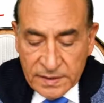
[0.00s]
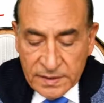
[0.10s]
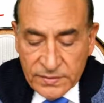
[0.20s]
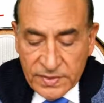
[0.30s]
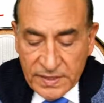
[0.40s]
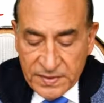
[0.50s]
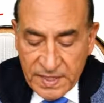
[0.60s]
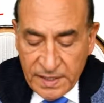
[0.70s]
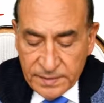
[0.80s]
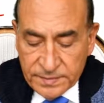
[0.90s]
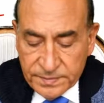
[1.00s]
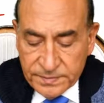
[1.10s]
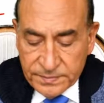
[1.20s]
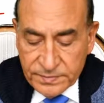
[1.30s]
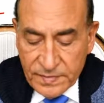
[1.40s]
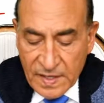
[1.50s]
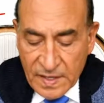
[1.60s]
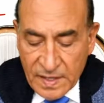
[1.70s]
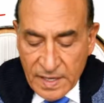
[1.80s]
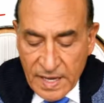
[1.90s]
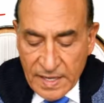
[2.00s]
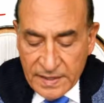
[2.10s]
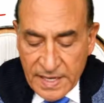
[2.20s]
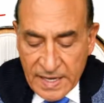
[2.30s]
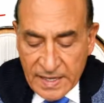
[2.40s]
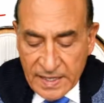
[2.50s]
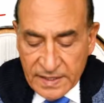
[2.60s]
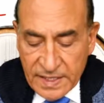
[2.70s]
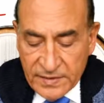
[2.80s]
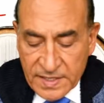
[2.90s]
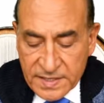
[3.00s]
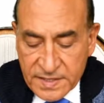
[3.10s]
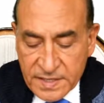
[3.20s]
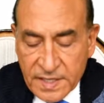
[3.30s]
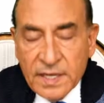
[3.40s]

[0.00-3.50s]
50, and that can give us